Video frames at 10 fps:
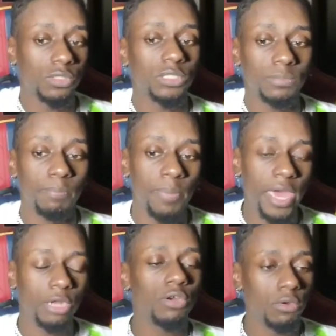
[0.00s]
was
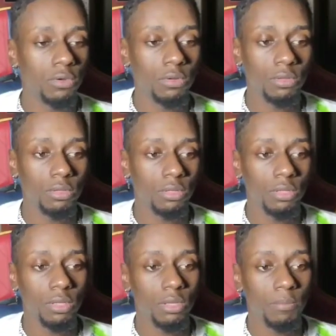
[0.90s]
better,
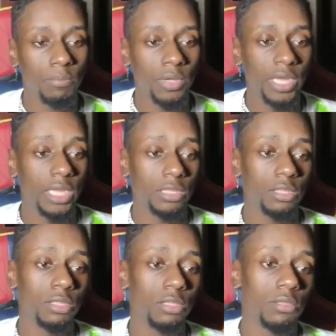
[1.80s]
but
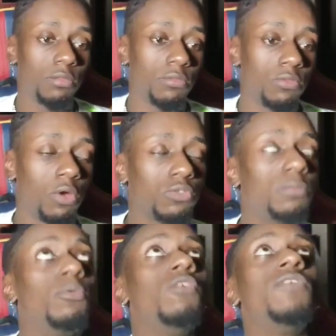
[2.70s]

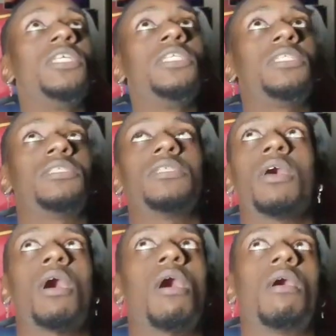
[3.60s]
those movies,
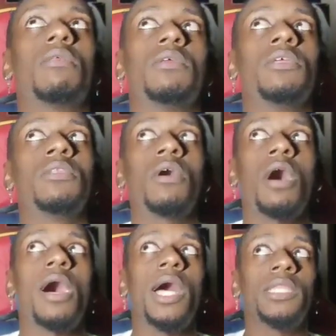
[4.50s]
you
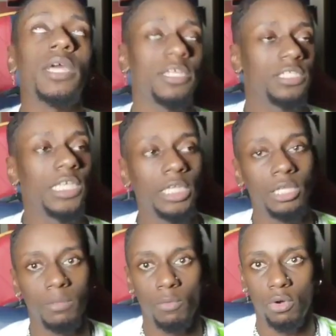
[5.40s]
know, are not the
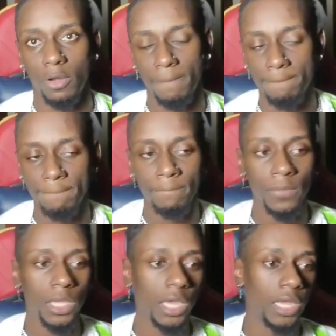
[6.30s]
same anymore.
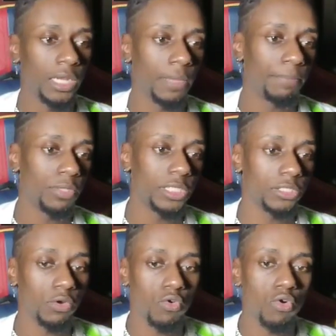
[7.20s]
And then,
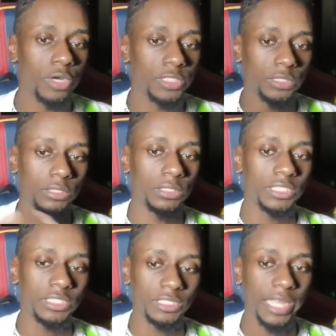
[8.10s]
plus, of course,
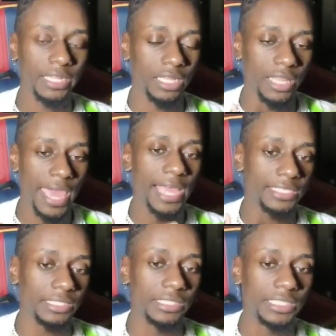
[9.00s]
this is like the
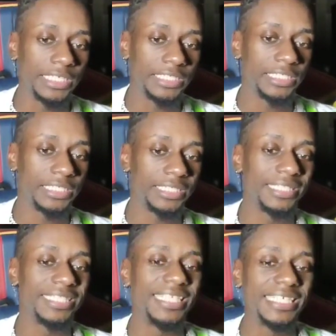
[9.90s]
last
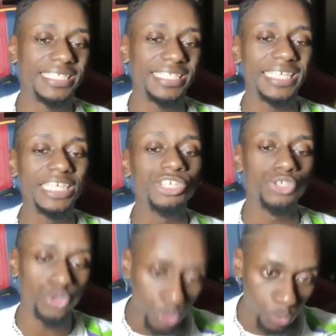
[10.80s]

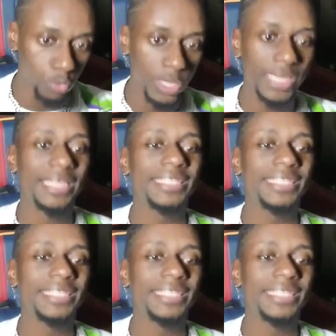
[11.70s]
DCEU